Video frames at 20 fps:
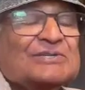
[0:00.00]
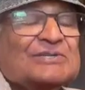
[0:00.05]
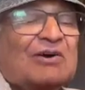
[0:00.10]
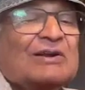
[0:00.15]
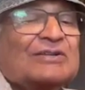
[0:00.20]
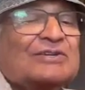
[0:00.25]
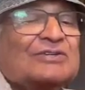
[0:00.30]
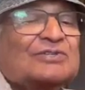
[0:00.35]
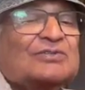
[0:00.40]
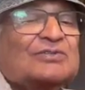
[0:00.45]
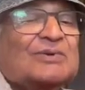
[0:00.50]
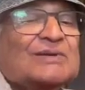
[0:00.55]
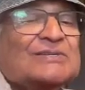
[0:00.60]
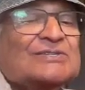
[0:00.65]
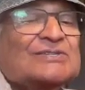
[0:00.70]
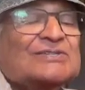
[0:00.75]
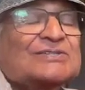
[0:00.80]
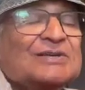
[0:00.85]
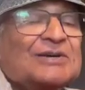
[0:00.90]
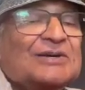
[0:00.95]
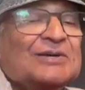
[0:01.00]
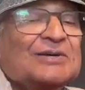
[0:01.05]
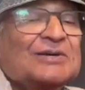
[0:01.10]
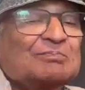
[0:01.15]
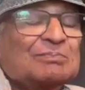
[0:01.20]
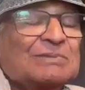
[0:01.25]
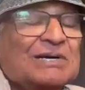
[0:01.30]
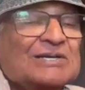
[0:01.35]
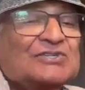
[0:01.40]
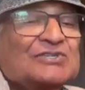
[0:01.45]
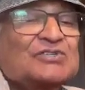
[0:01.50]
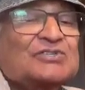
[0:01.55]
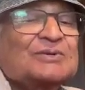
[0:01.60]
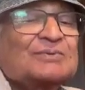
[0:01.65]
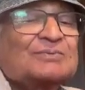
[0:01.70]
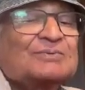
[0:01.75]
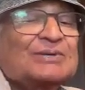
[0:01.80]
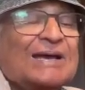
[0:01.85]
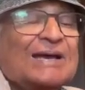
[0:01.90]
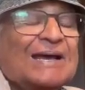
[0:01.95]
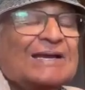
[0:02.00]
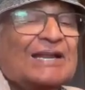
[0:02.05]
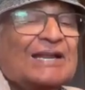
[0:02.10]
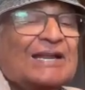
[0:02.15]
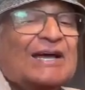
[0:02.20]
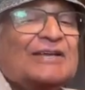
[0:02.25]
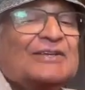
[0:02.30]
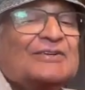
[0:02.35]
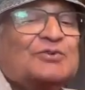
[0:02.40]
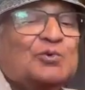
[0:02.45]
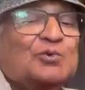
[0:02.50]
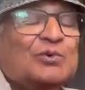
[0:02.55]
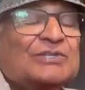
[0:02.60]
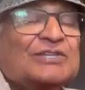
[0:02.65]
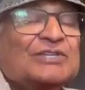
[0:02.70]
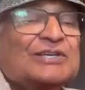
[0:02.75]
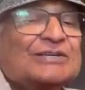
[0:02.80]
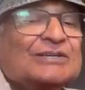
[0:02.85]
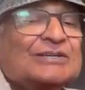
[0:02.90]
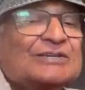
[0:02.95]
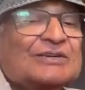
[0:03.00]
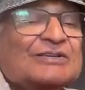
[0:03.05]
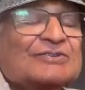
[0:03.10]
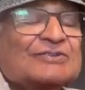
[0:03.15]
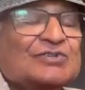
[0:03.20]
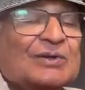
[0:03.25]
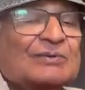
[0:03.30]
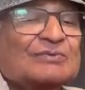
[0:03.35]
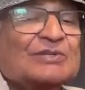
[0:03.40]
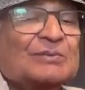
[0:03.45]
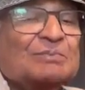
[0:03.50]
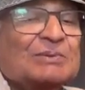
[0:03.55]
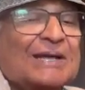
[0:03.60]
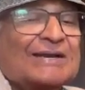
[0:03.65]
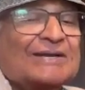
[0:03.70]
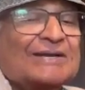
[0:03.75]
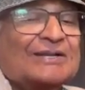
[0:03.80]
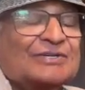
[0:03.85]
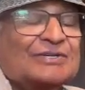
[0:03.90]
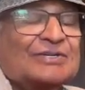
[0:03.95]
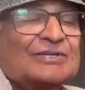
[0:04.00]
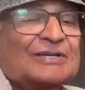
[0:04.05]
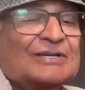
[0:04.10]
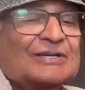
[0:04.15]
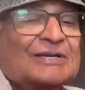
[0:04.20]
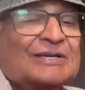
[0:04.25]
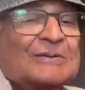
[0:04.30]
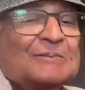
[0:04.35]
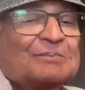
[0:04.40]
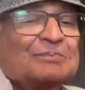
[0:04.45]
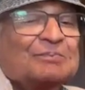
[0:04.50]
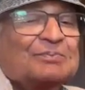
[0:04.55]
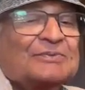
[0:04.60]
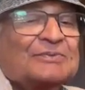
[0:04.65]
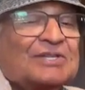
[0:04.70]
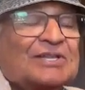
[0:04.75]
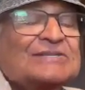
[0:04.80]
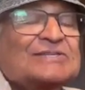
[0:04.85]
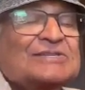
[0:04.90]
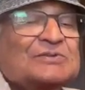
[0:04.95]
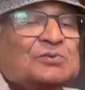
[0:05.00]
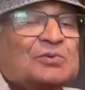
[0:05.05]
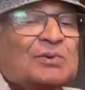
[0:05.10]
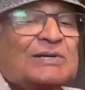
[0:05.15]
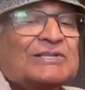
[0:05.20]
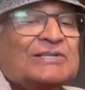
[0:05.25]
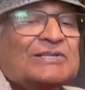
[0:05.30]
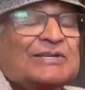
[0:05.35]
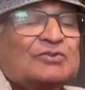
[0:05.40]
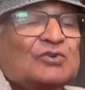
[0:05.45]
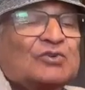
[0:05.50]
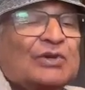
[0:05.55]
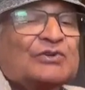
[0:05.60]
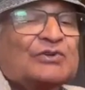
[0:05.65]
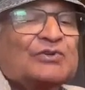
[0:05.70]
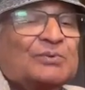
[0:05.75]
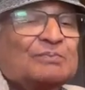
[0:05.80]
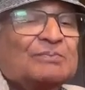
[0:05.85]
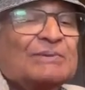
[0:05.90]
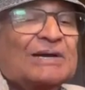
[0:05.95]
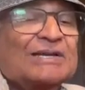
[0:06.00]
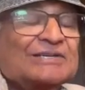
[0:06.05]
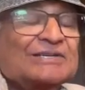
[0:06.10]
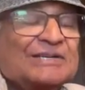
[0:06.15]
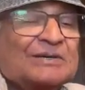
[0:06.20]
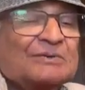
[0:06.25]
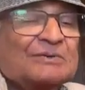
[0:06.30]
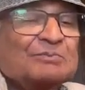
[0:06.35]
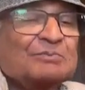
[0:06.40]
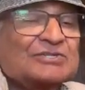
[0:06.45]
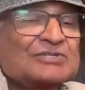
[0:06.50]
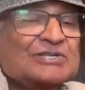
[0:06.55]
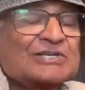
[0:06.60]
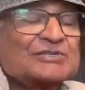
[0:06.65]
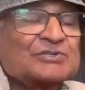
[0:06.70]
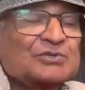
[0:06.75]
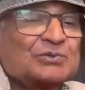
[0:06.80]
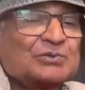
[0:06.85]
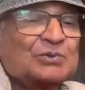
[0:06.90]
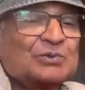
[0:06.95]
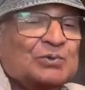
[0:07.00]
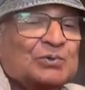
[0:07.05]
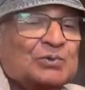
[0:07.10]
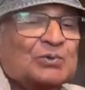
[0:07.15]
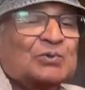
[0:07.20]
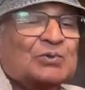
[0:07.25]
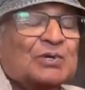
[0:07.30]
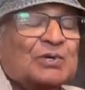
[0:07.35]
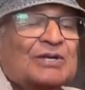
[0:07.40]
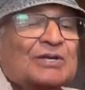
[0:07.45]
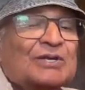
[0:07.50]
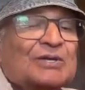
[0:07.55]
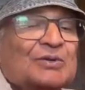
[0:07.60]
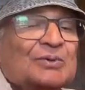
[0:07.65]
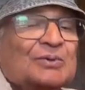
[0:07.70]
Our interests must align with the interest of the planet. This is what the intuitive mind enables us to do.